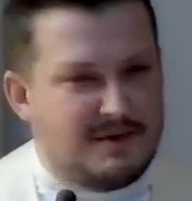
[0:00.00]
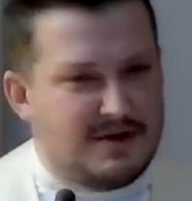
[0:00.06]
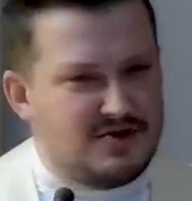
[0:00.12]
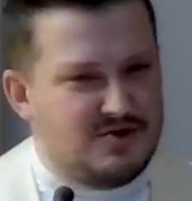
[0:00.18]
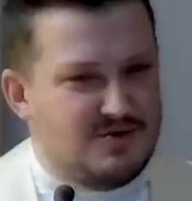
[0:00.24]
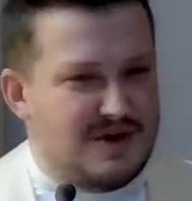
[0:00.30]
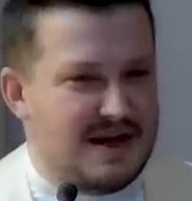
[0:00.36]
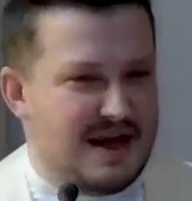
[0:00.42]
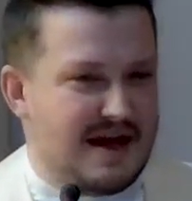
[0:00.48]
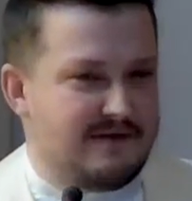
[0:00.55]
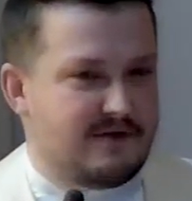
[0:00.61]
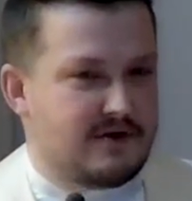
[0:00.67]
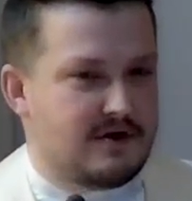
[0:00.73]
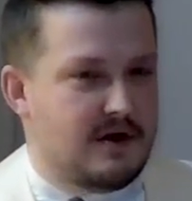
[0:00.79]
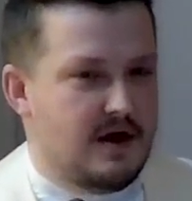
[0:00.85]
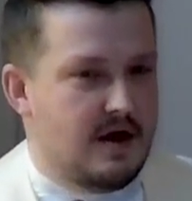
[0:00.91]
but you
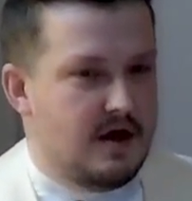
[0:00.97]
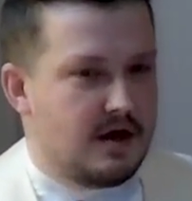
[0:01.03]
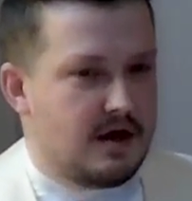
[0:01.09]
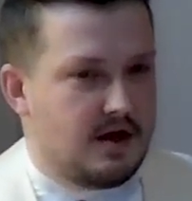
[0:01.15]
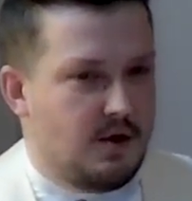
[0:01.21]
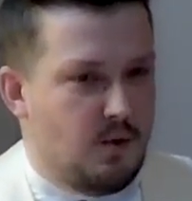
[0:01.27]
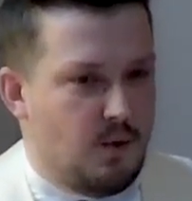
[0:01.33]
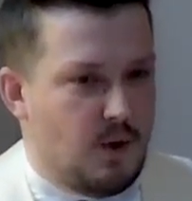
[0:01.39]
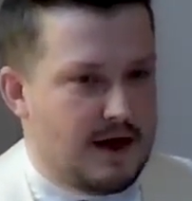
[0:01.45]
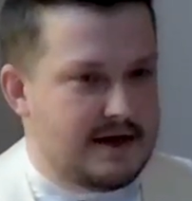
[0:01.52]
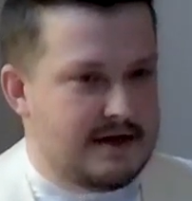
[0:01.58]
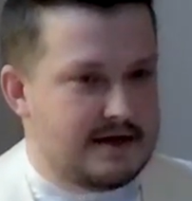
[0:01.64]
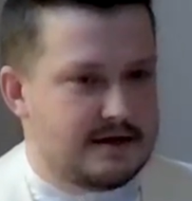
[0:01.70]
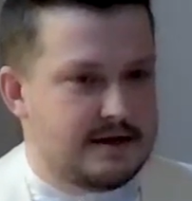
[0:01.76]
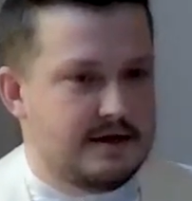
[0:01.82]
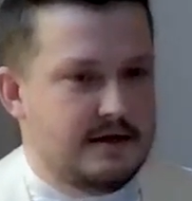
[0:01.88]
never
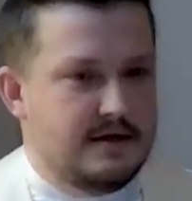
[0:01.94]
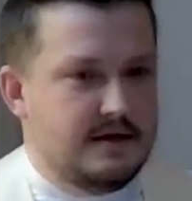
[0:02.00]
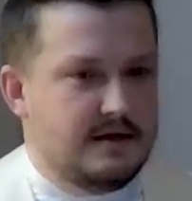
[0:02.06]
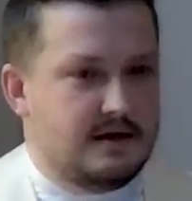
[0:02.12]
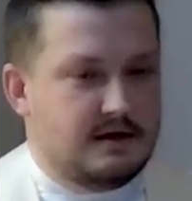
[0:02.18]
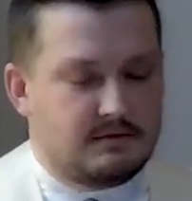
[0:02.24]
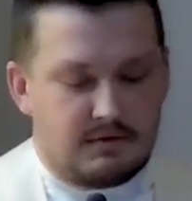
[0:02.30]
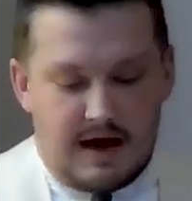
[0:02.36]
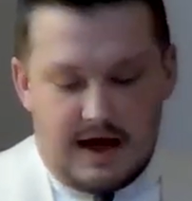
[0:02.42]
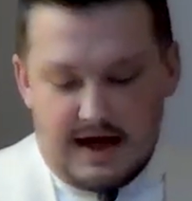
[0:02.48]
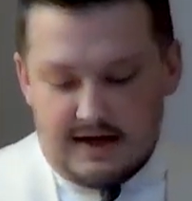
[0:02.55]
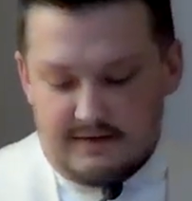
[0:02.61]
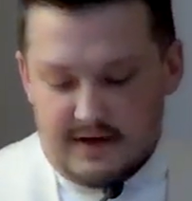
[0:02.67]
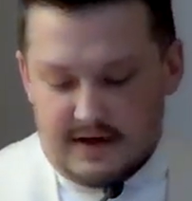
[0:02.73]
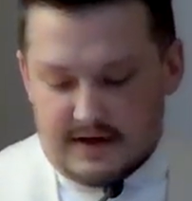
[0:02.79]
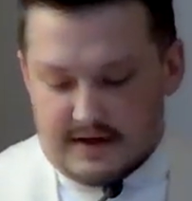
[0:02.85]
quite
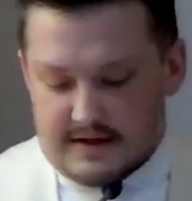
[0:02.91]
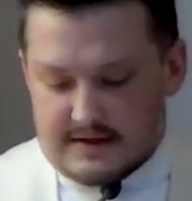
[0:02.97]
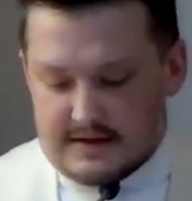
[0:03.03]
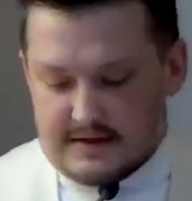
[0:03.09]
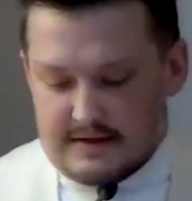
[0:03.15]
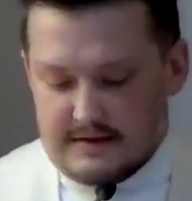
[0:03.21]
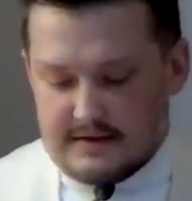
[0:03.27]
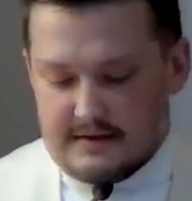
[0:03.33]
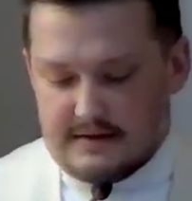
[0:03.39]
arrive at it.